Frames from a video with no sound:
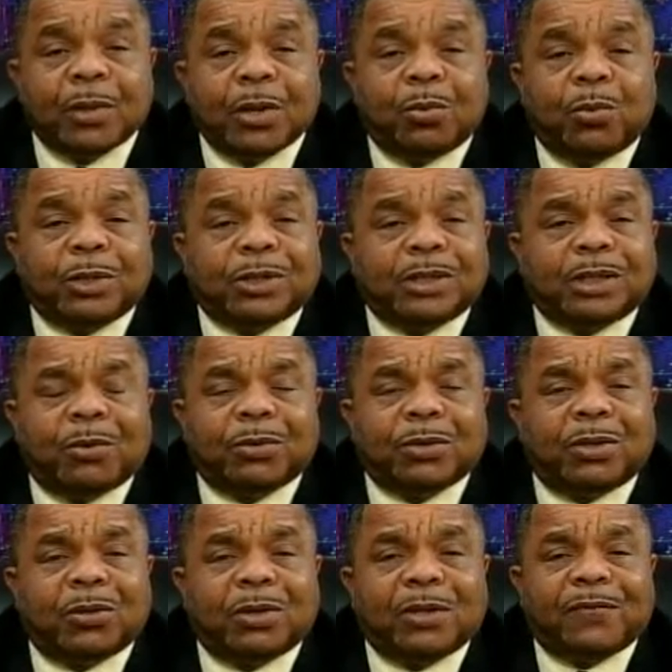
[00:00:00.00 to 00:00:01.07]
which there was
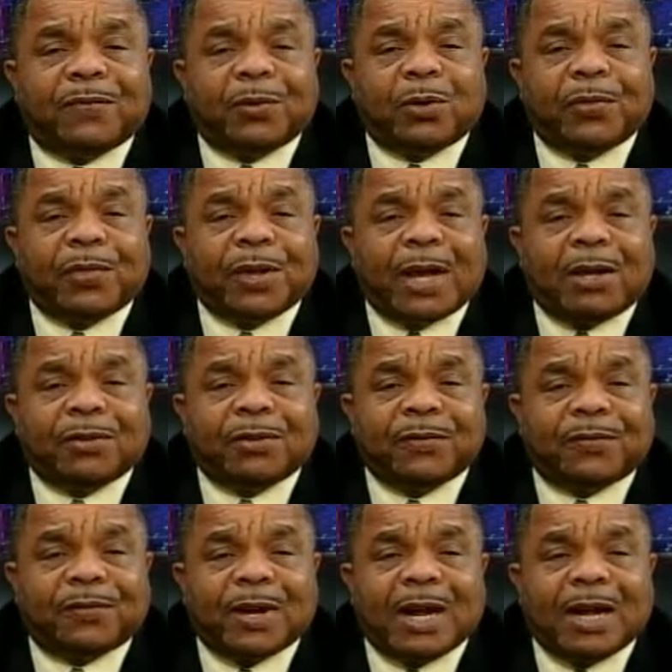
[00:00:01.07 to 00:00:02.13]
only
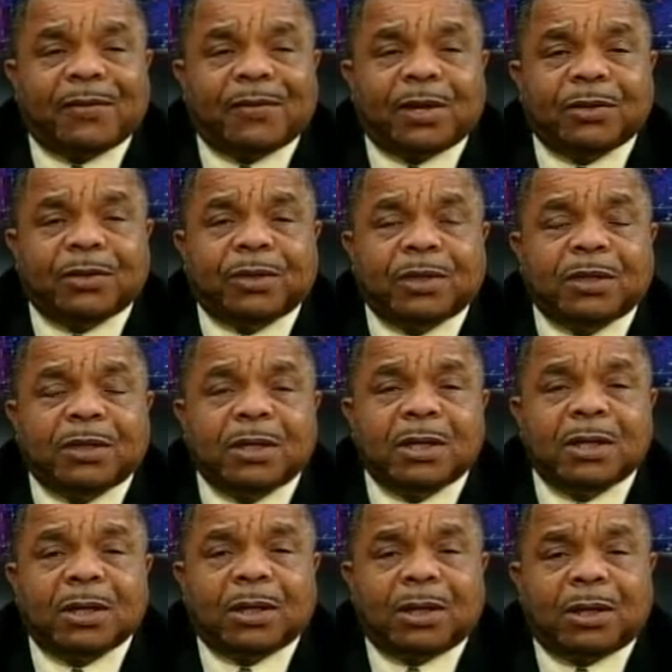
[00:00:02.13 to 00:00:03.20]
4,500
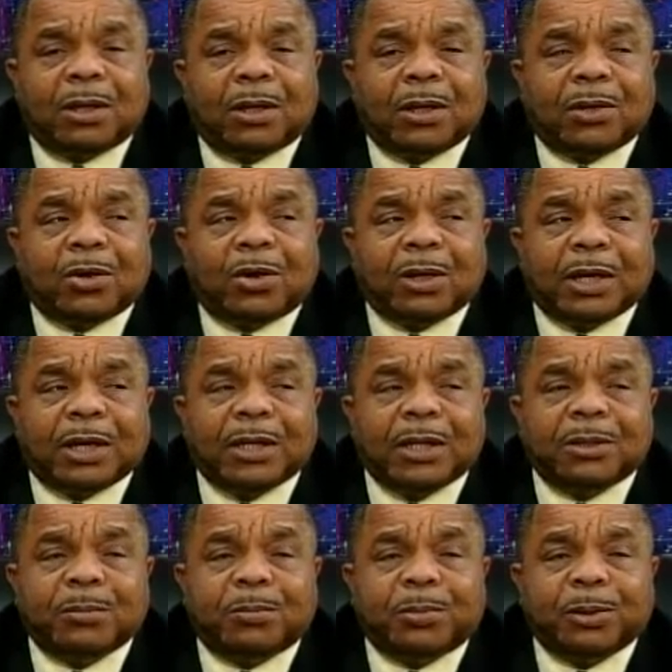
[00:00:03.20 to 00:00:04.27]
uh,
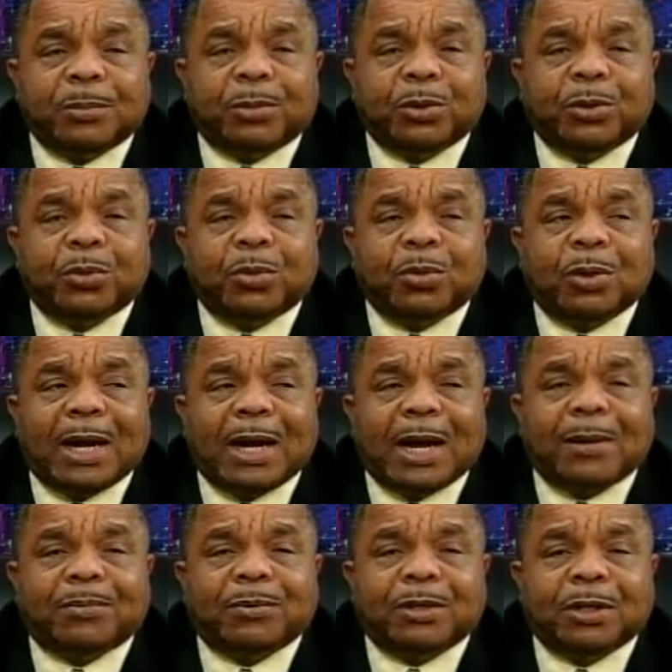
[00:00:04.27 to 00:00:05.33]
Caucasian people who were
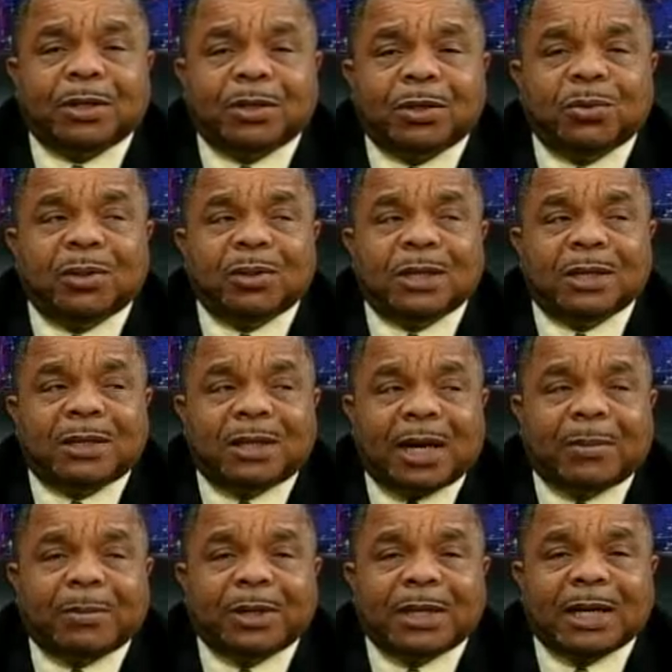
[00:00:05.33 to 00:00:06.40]
absolutely
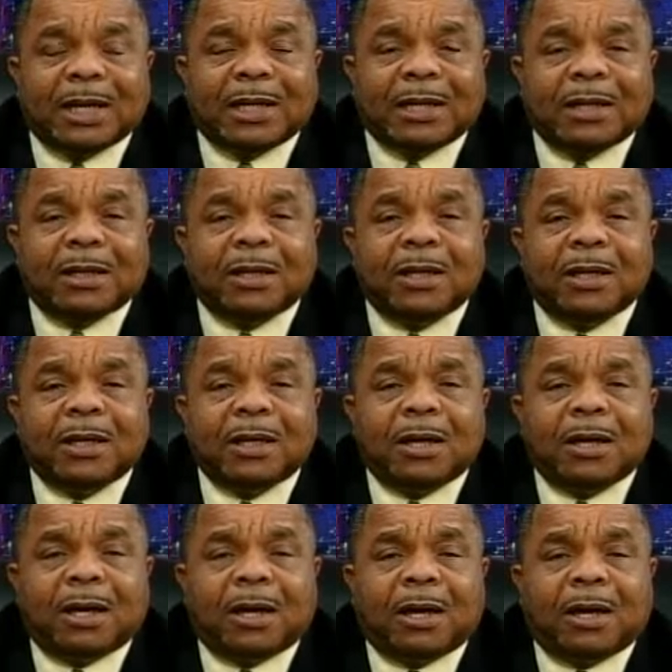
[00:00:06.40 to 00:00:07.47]
dominating
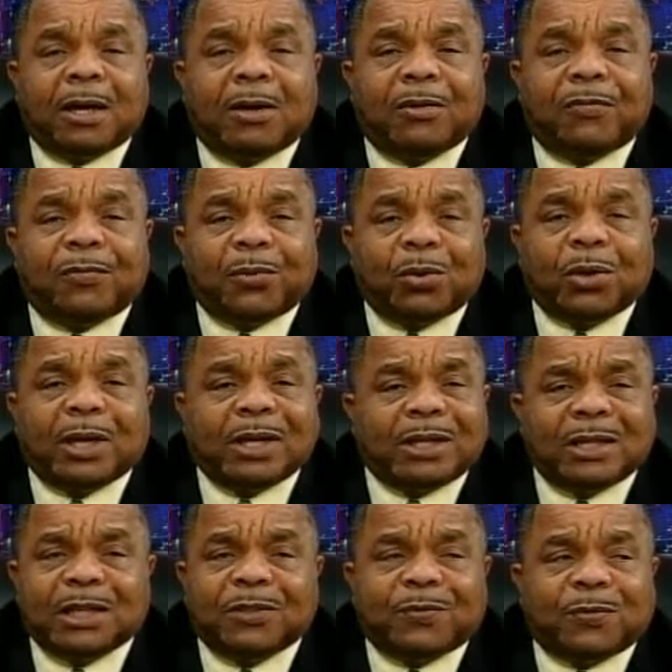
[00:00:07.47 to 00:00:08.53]
uh, for at
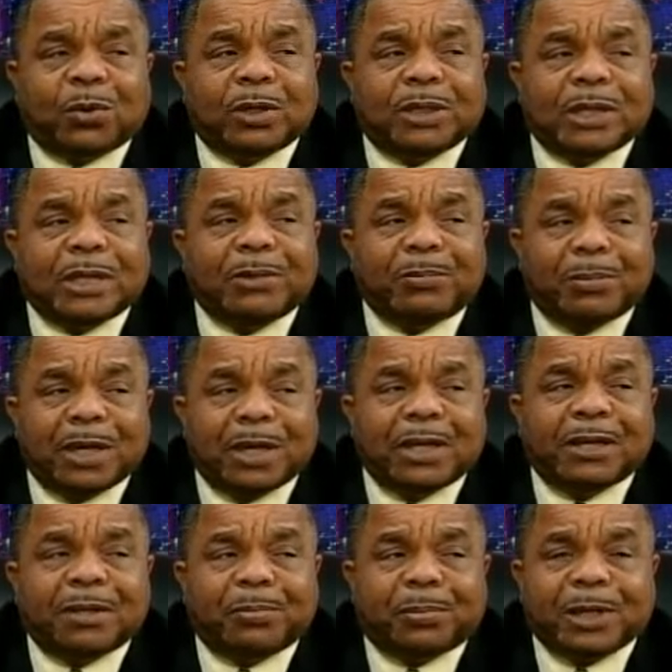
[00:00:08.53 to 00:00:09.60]
least 14
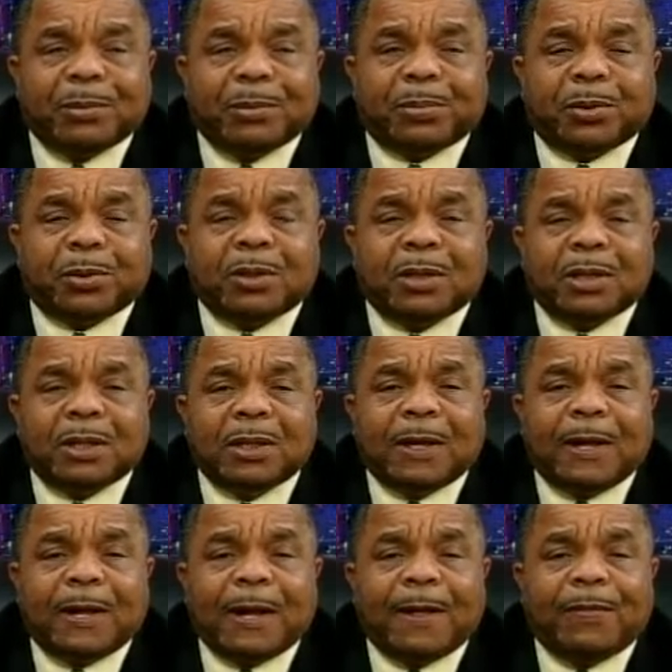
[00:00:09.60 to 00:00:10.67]
million people.
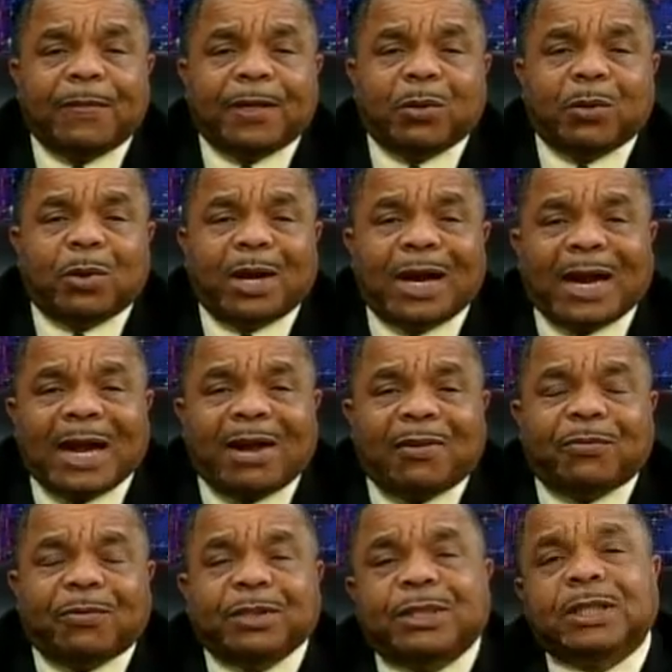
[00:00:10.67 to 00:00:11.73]
And they were
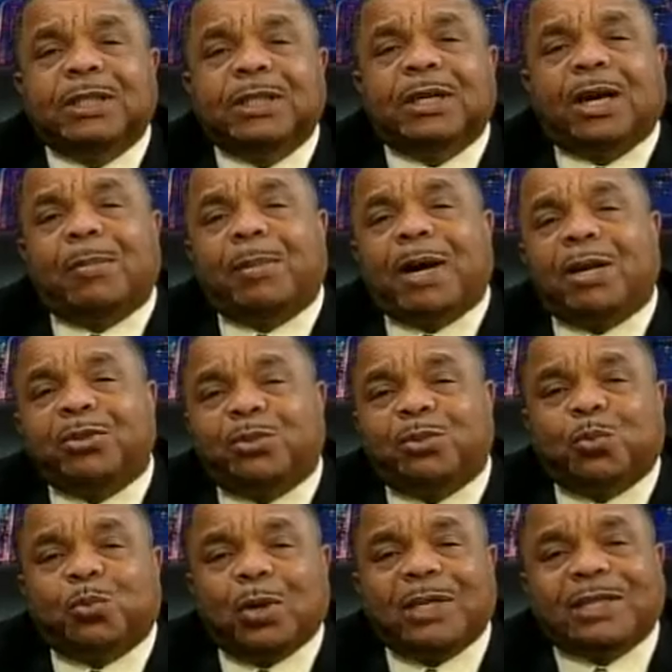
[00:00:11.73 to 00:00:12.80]
averaging about
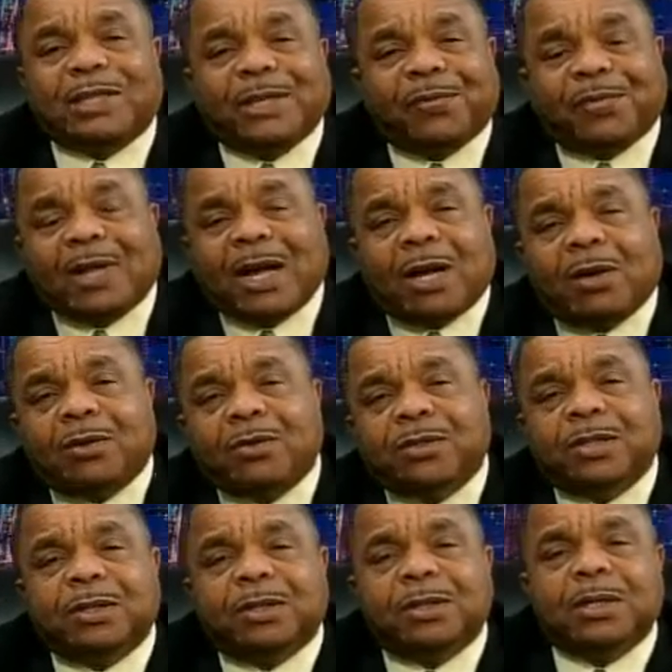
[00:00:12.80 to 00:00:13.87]

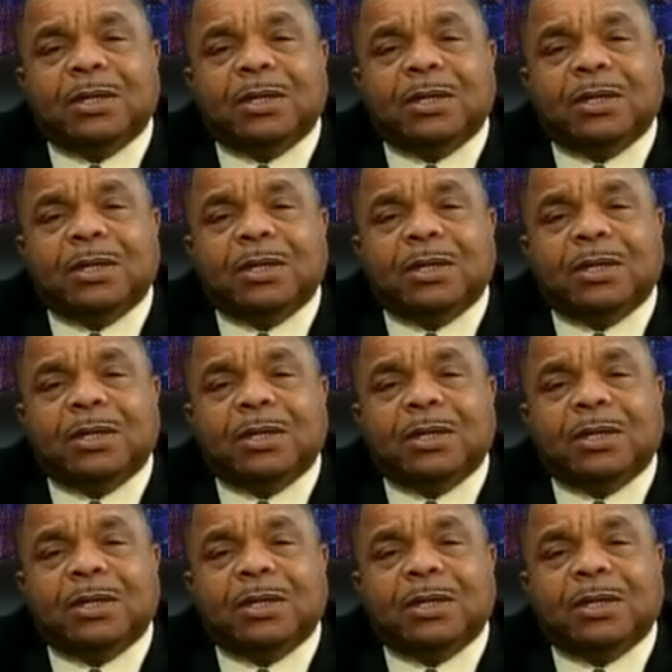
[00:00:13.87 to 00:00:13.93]
20,000